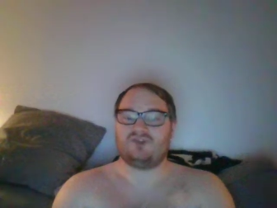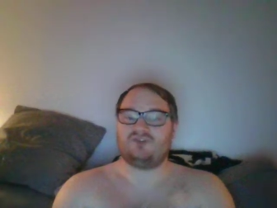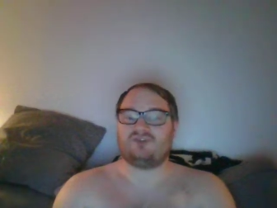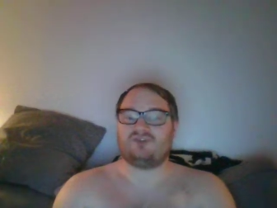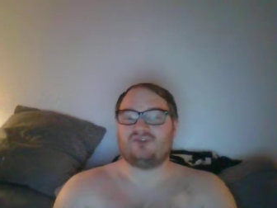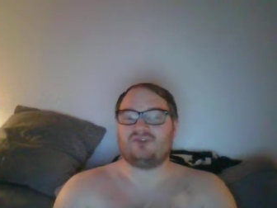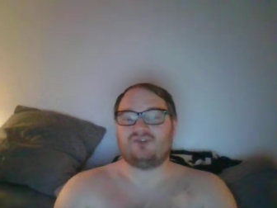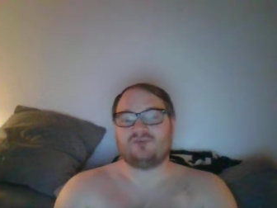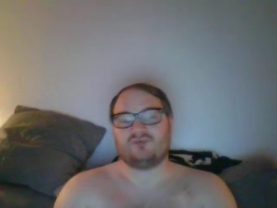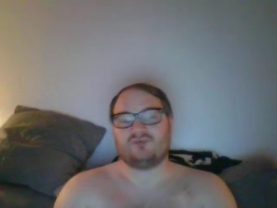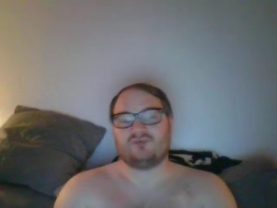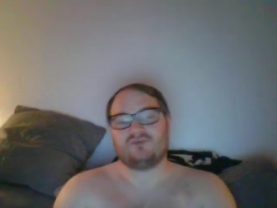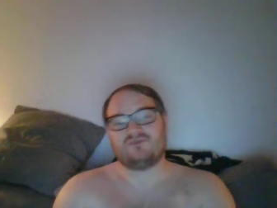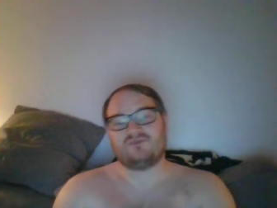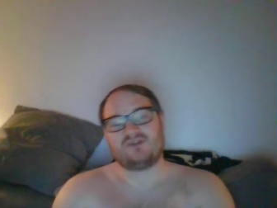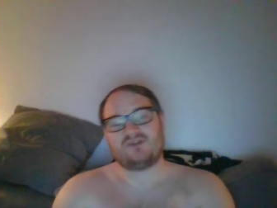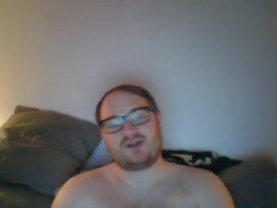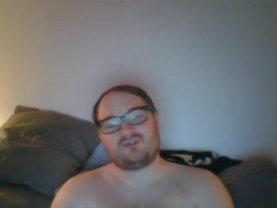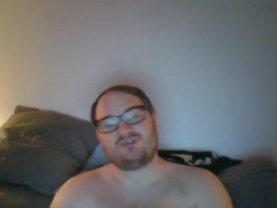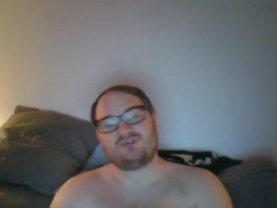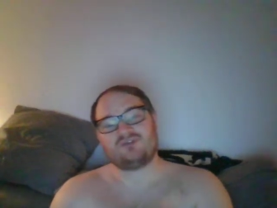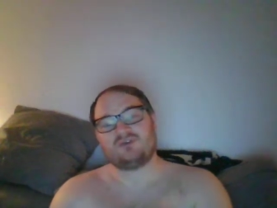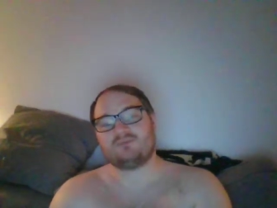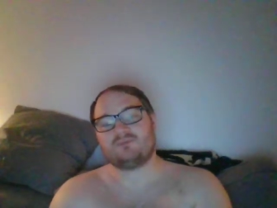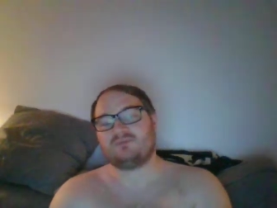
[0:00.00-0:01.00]
This is the
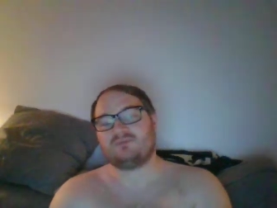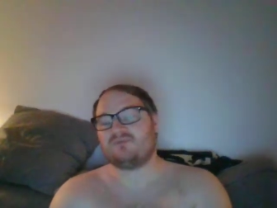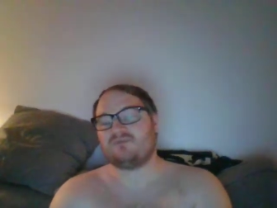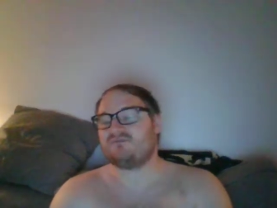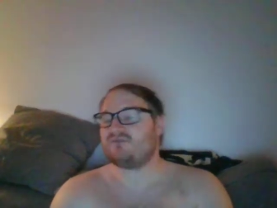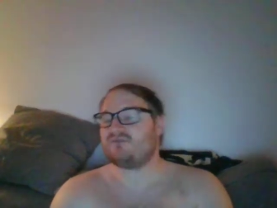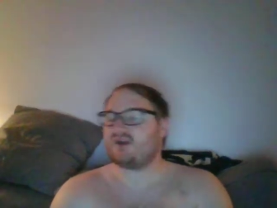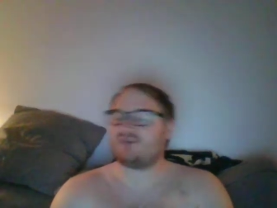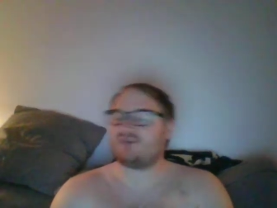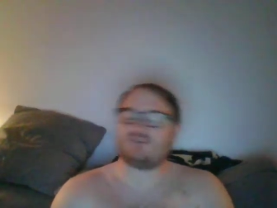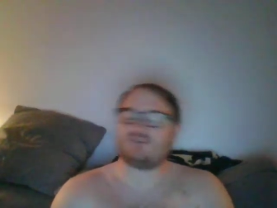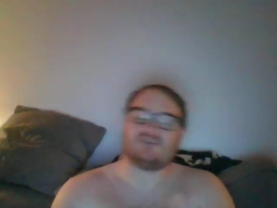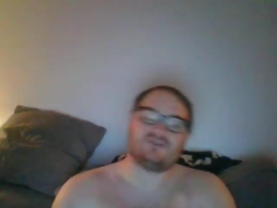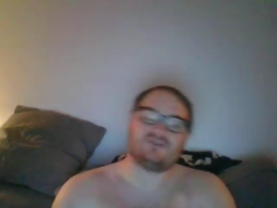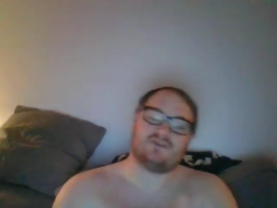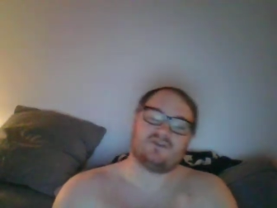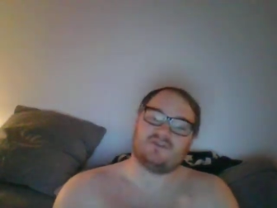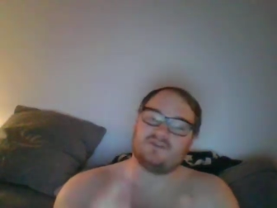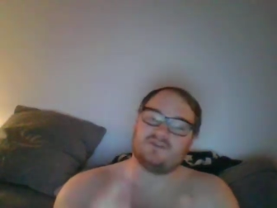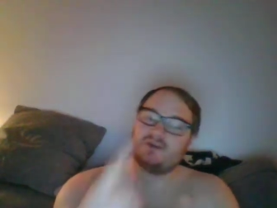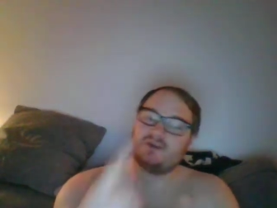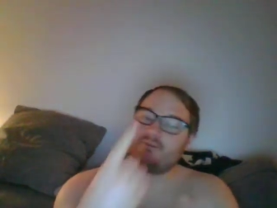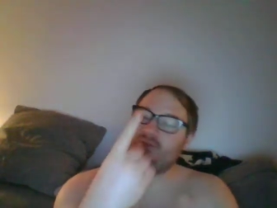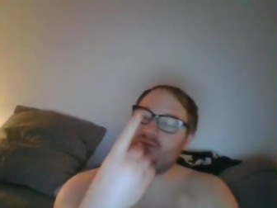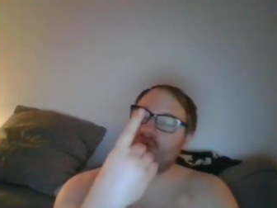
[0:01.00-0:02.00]
Reflection of
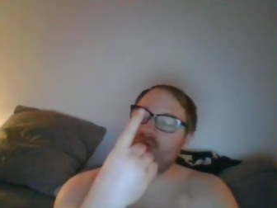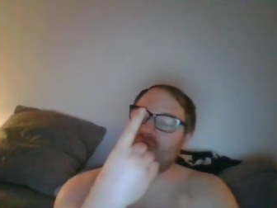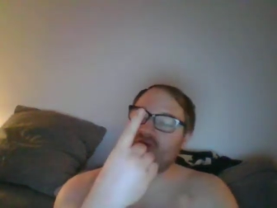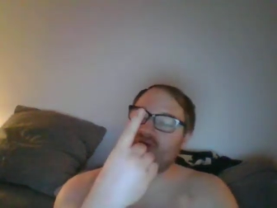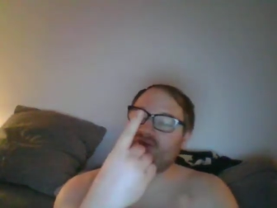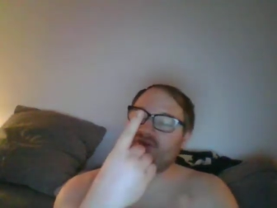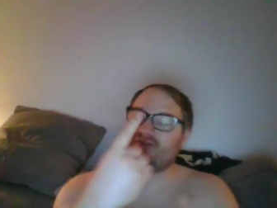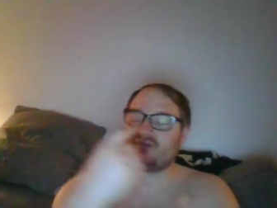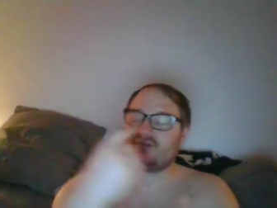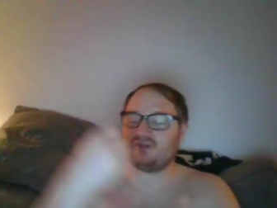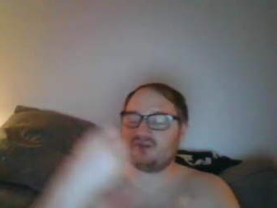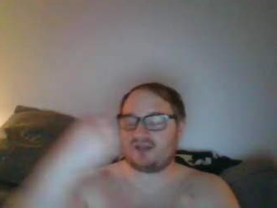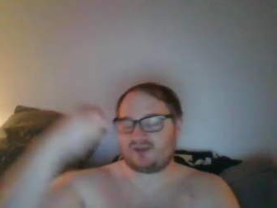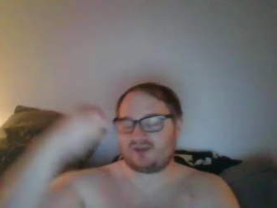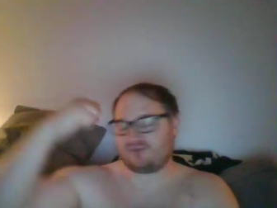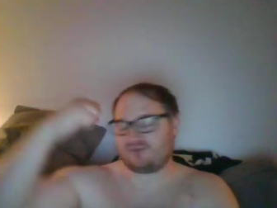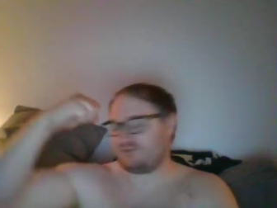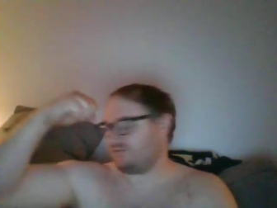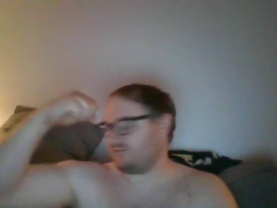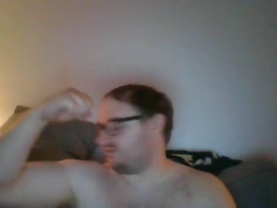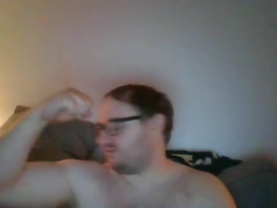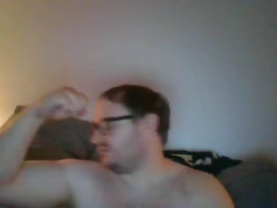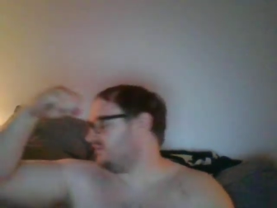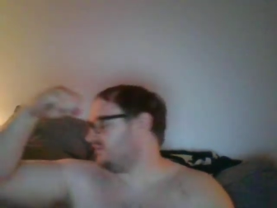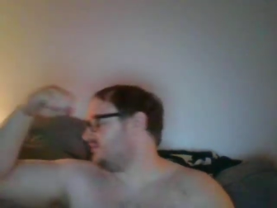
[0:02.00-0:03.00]
Perfection, the number one
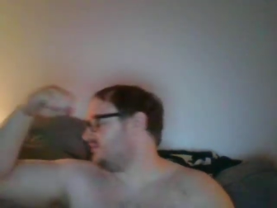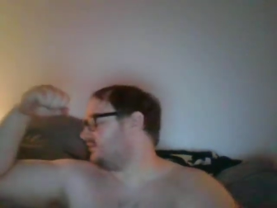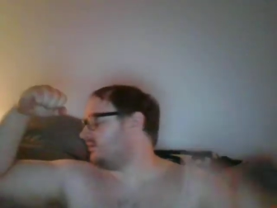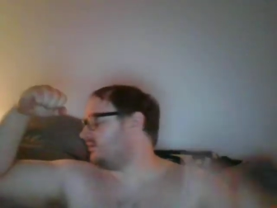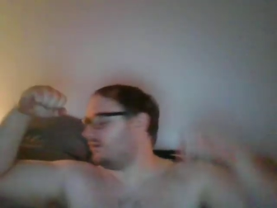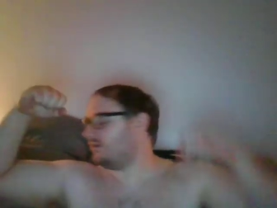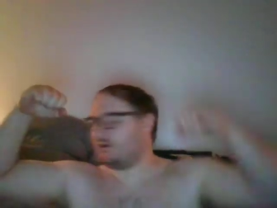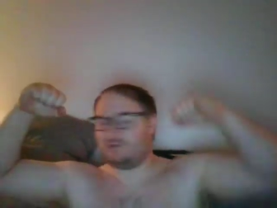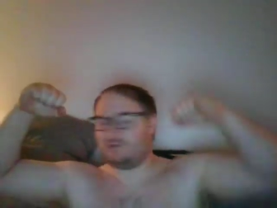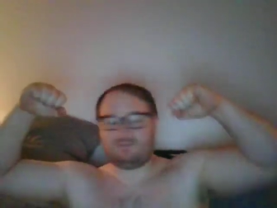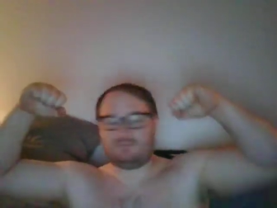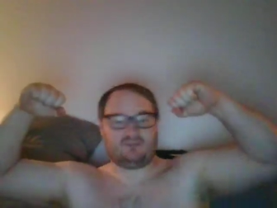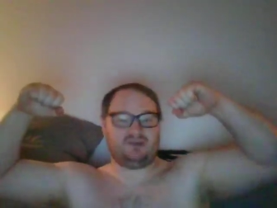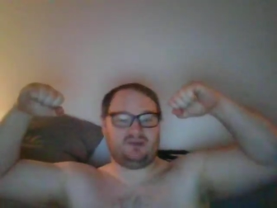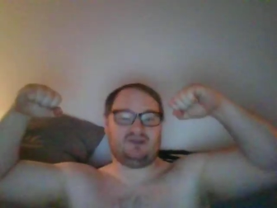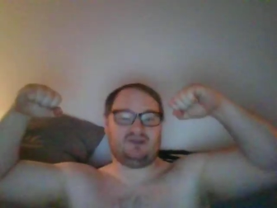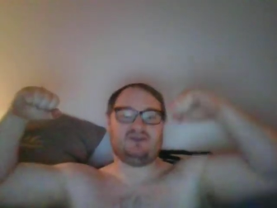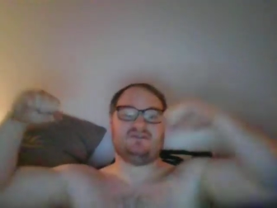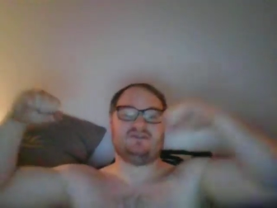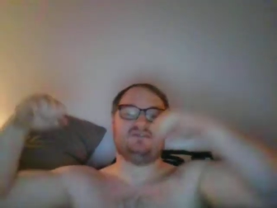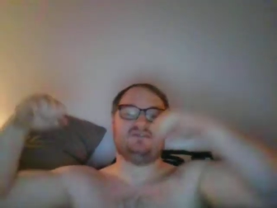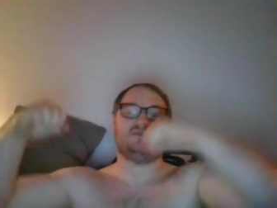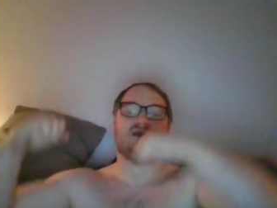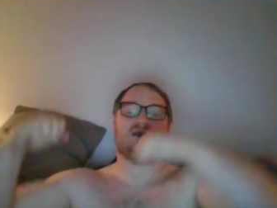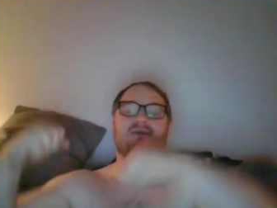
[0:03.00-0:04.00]
selection,
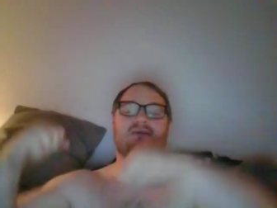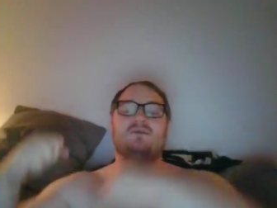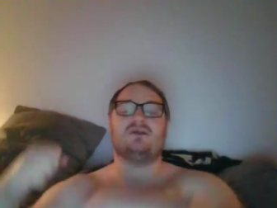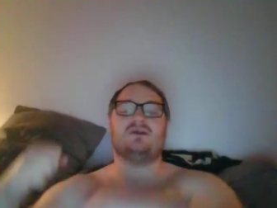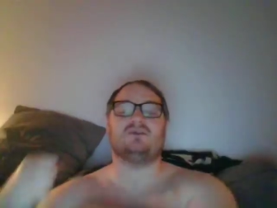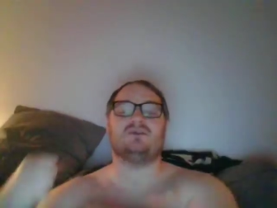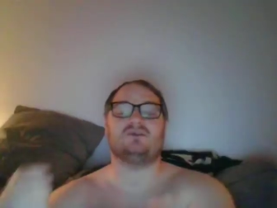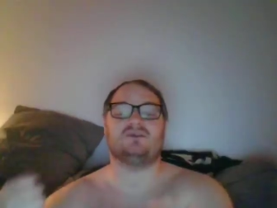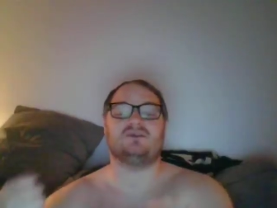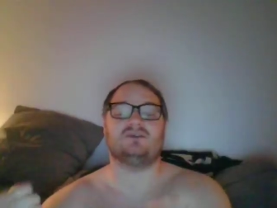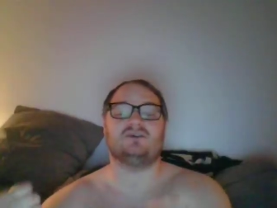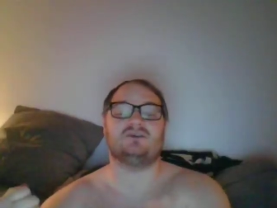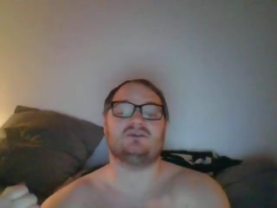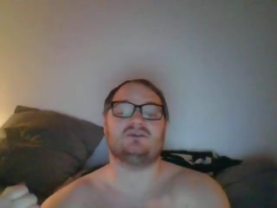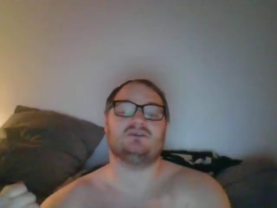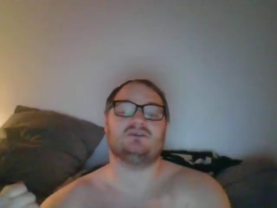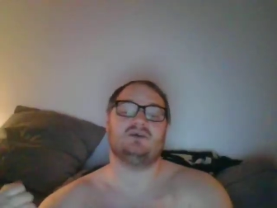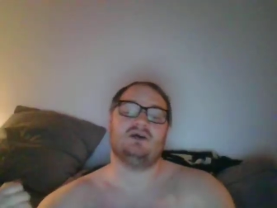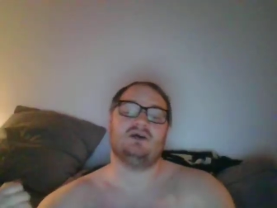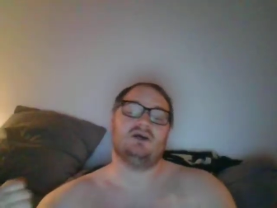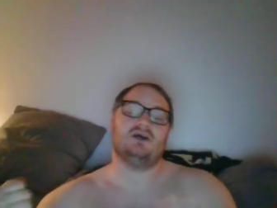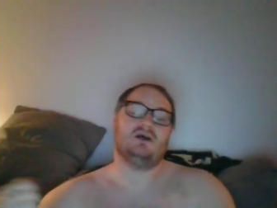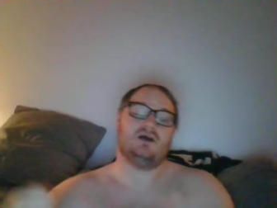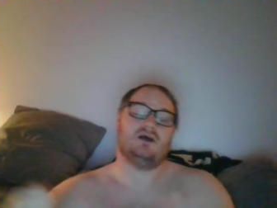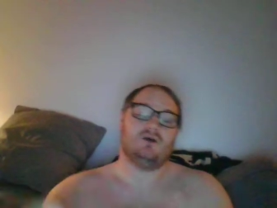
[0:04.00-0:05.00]
TRP. Damn, I look
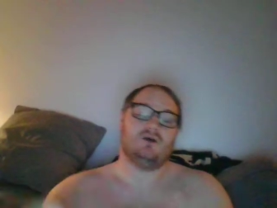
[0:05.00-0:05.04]
good.